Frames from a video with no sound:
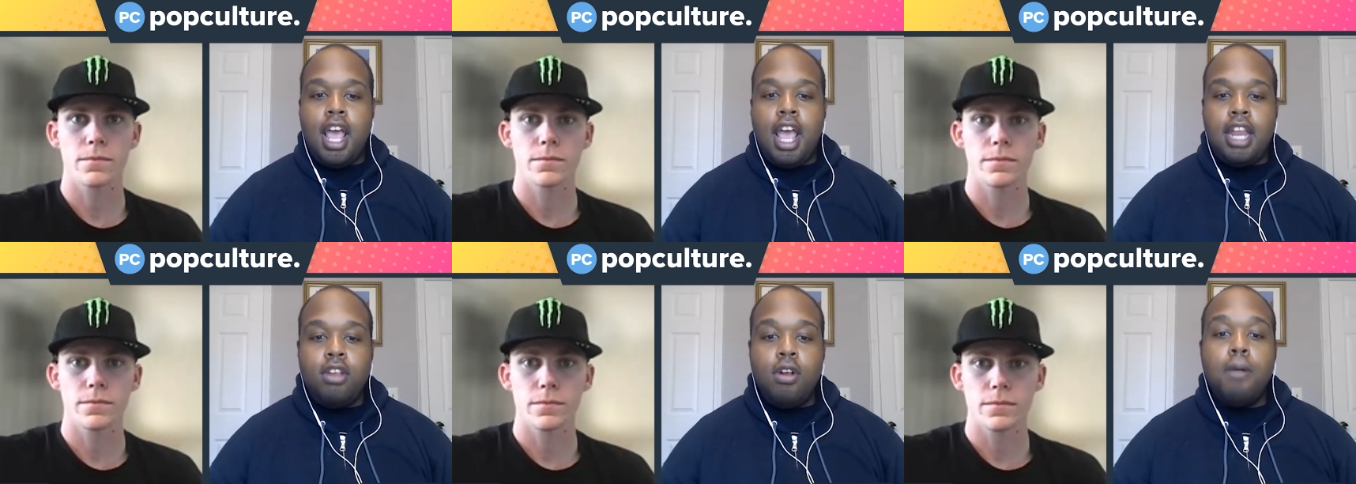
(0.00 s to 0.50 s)

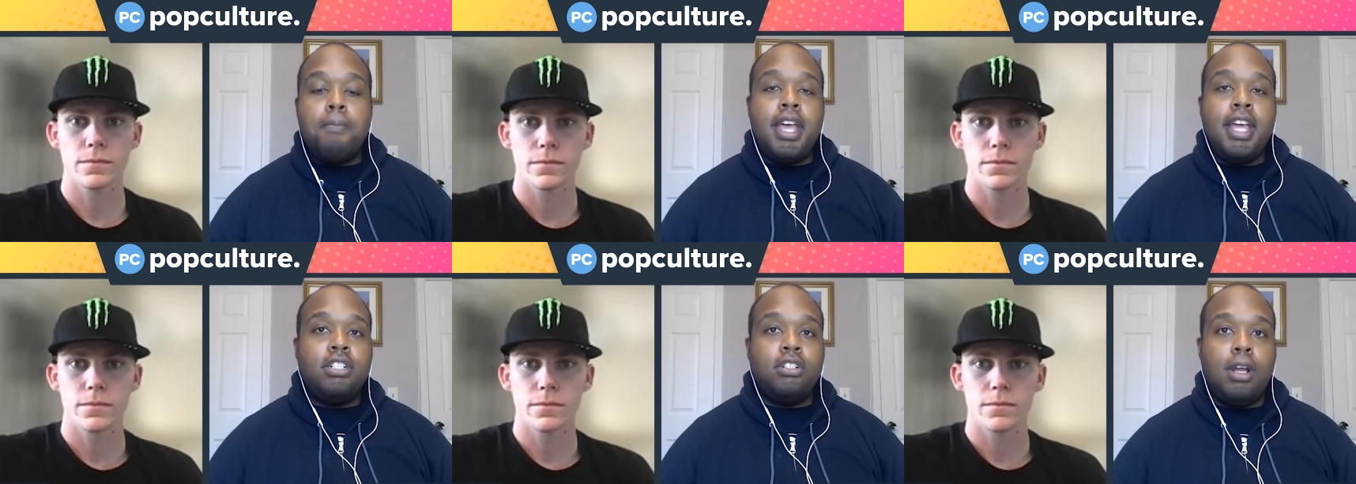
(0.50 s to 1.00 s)
Speaker 1: and you're
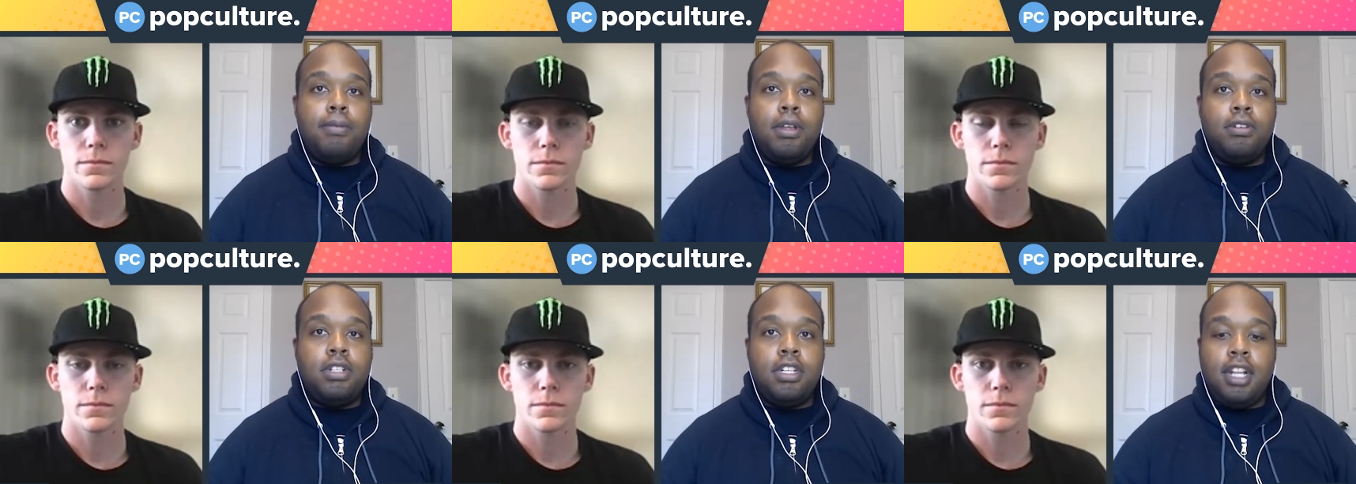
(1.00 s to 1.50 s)
paying
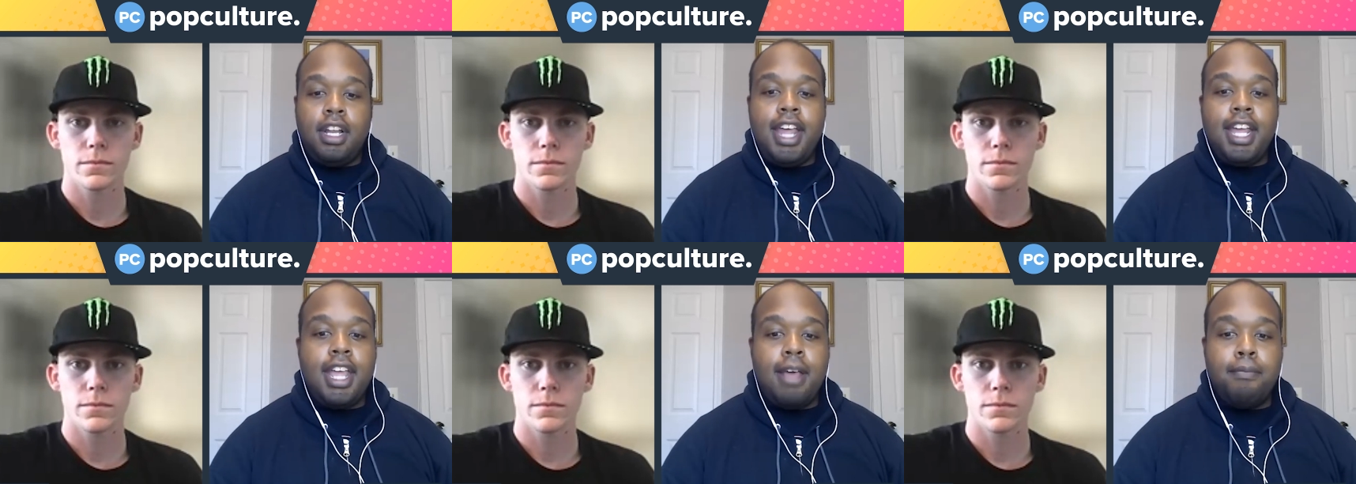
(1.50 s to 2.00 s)
tribute to the late
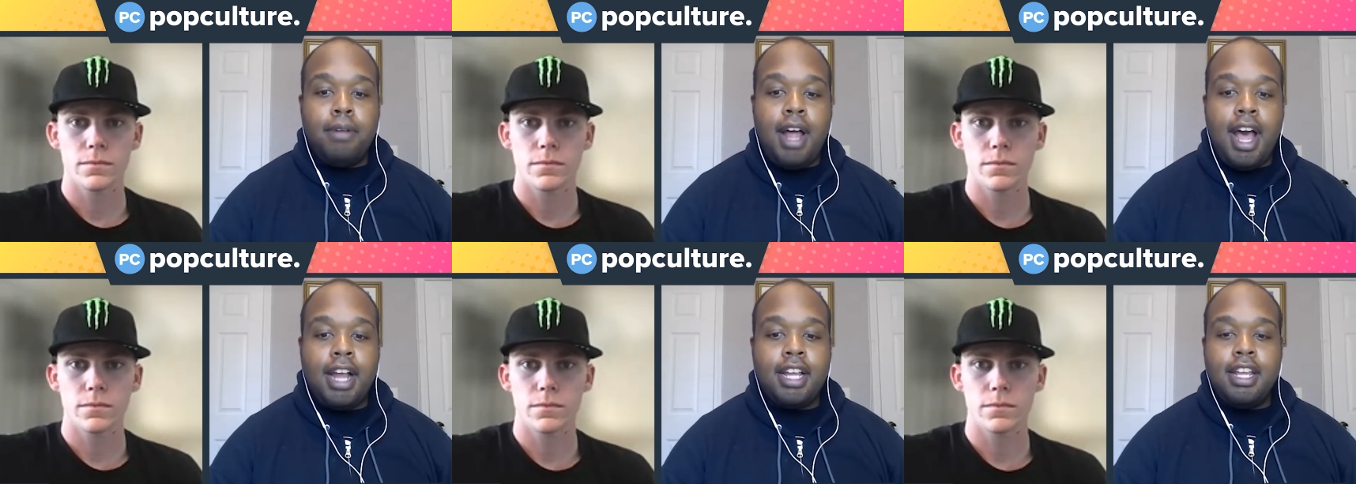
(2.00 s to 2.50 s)
Ken
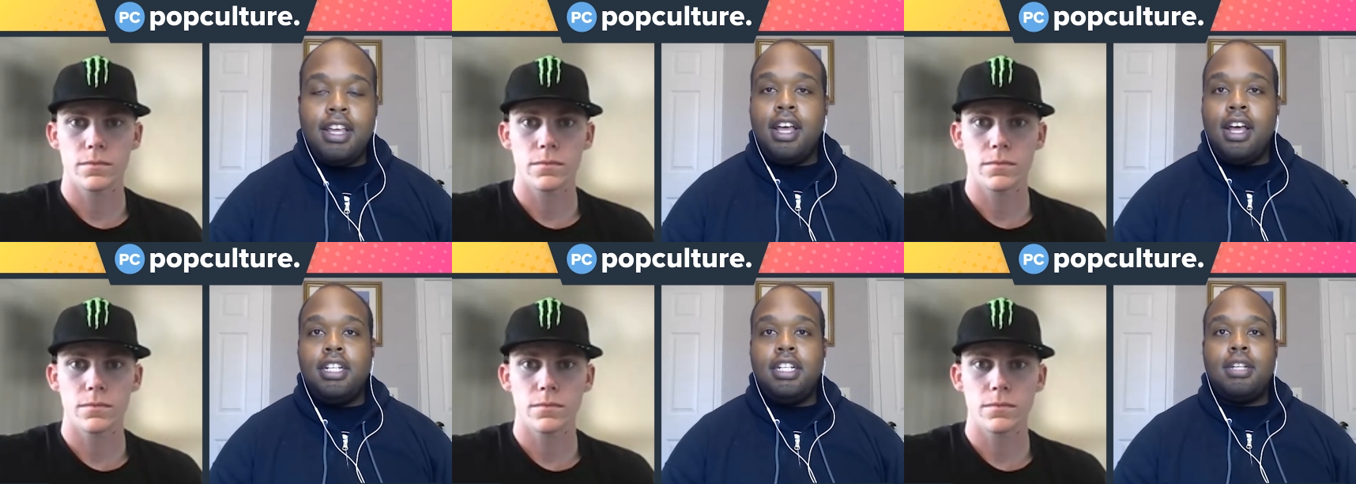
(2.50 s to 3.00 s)
Block,
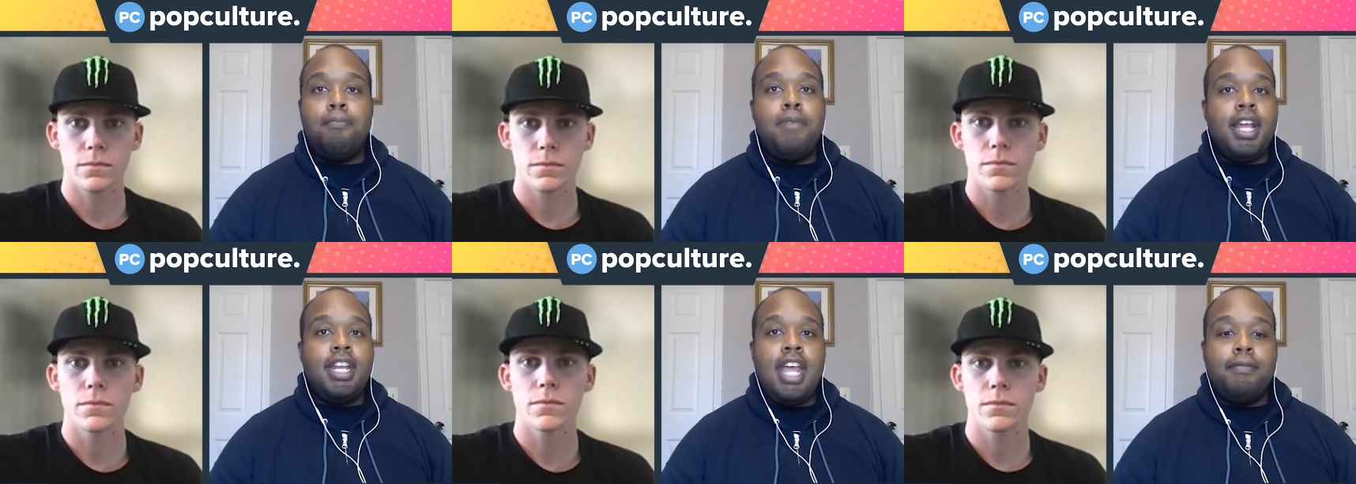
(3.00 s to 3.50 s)
uh, just a
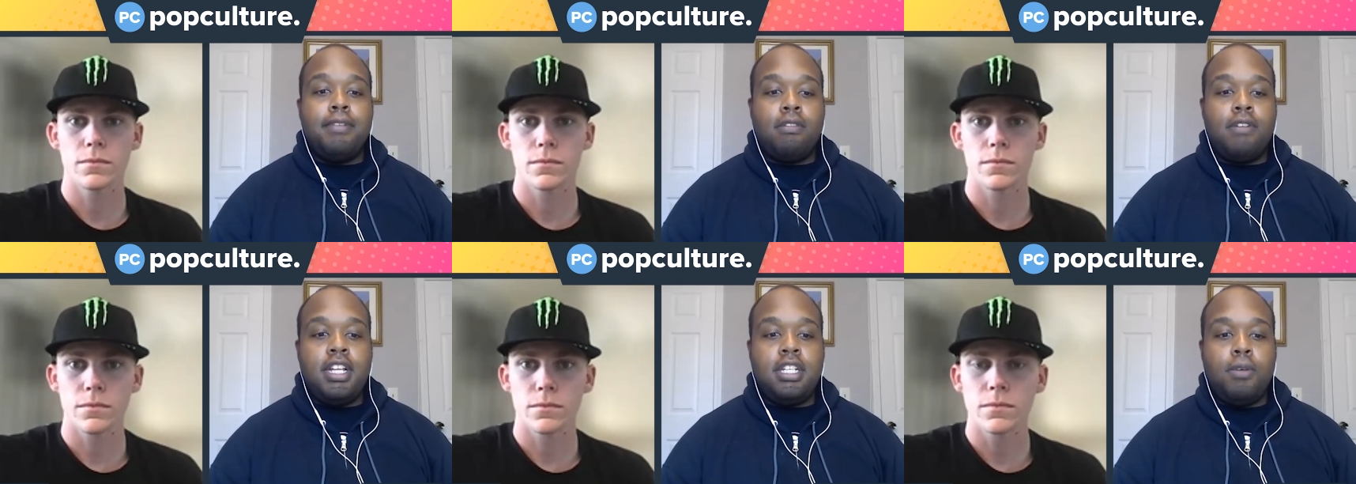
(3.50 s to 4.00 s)
big name in the
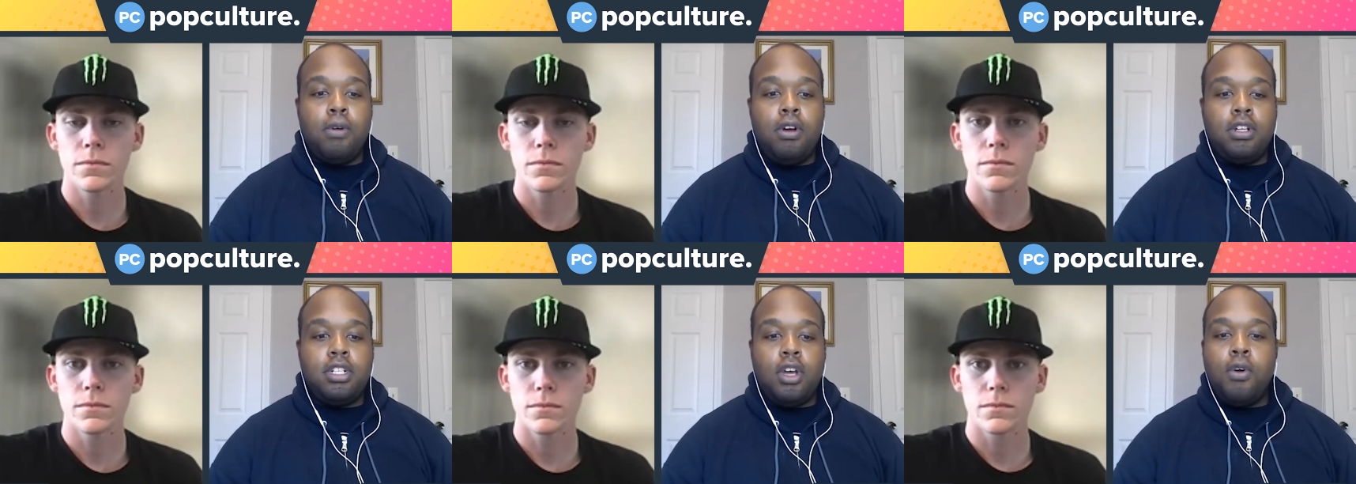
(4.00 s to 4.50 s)
racing
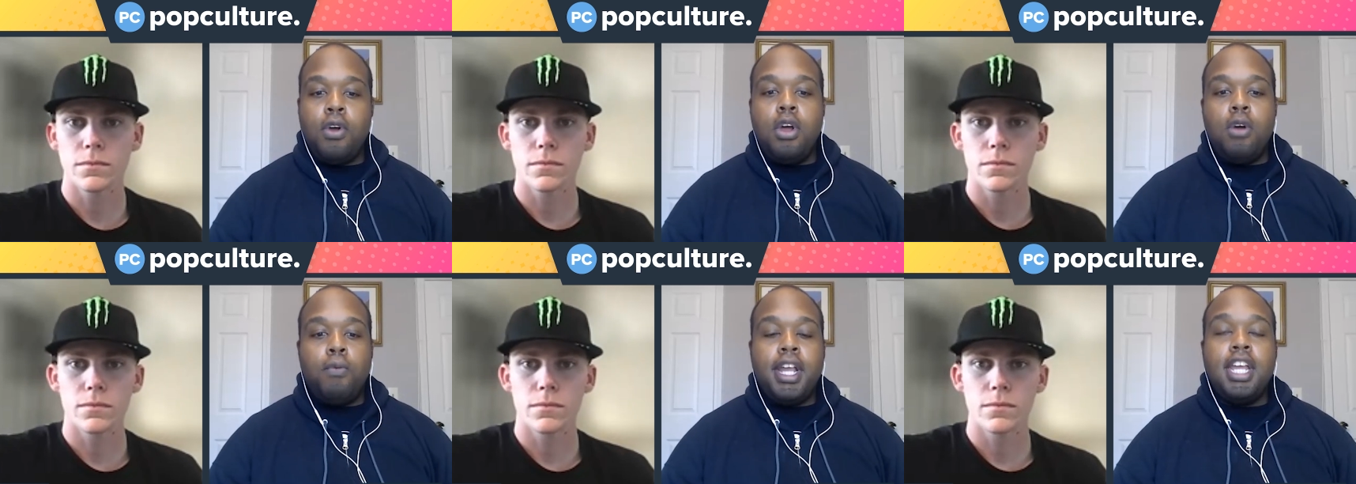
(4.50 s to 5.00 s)
world. So
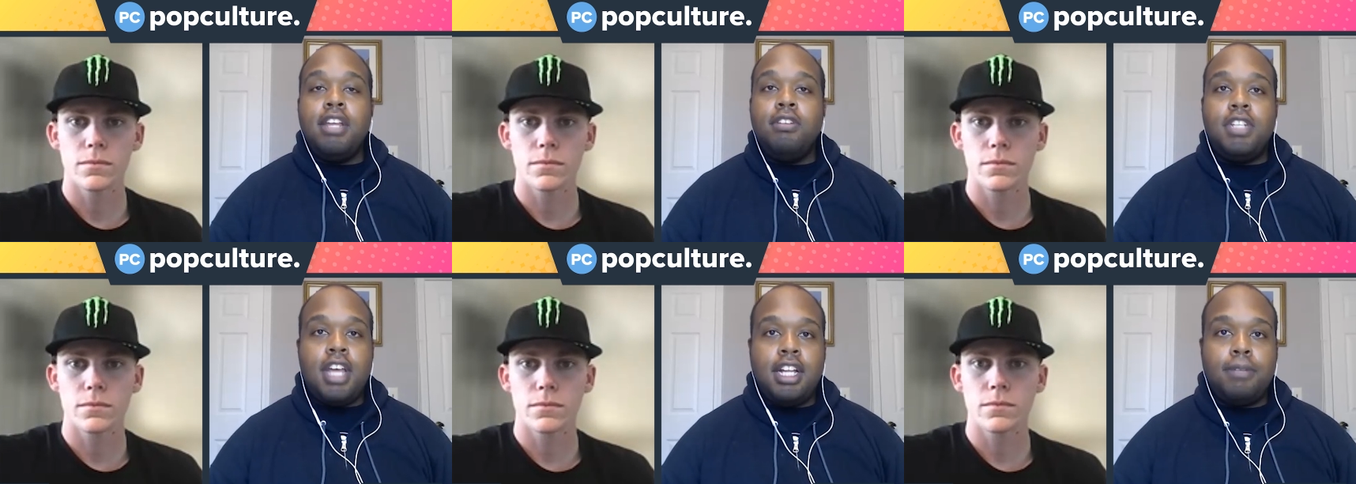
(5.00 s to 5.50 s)
what can you
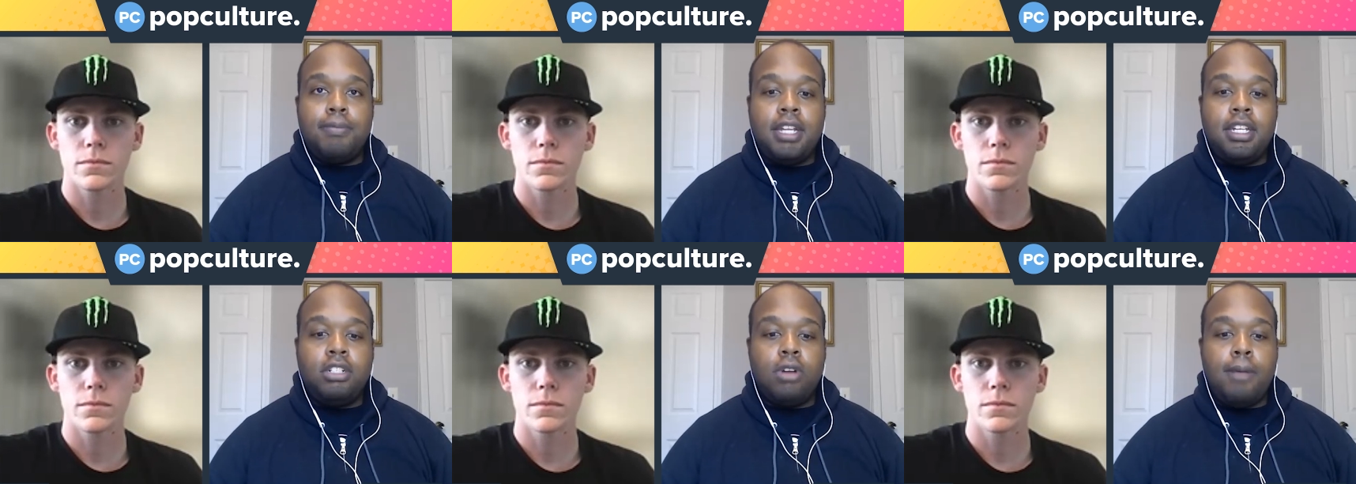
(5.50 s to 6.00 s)
tell us about
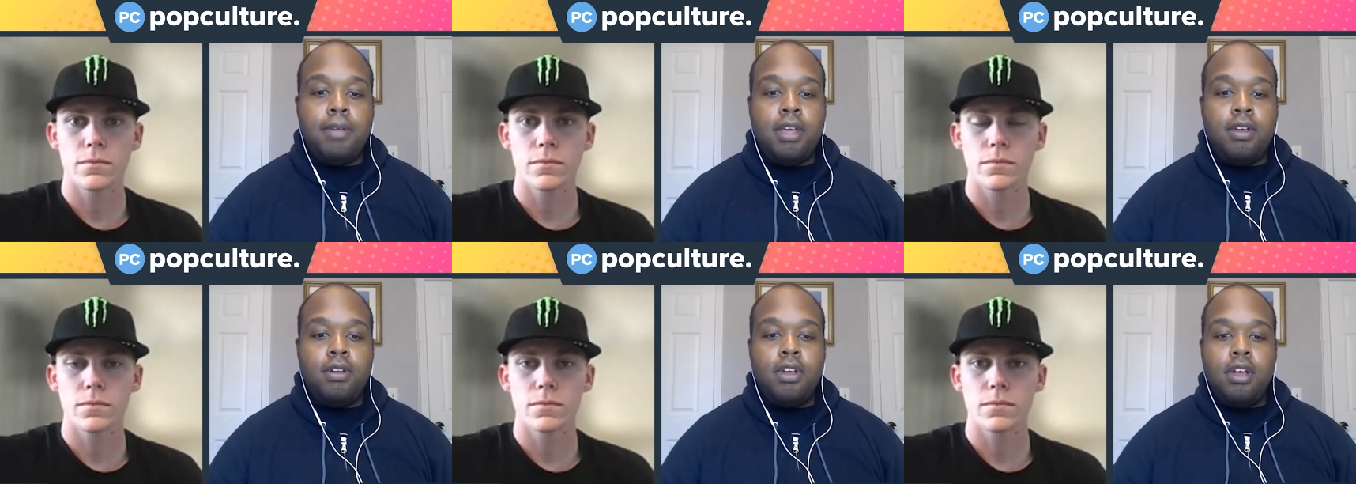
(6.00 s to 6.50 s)
the
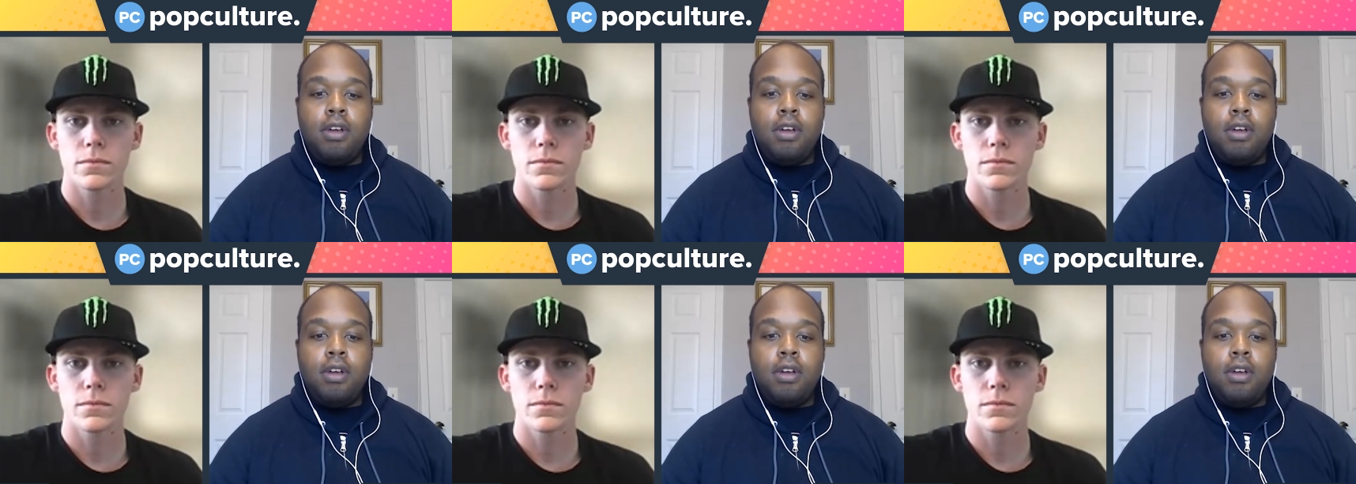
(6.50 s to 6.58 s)
tribute,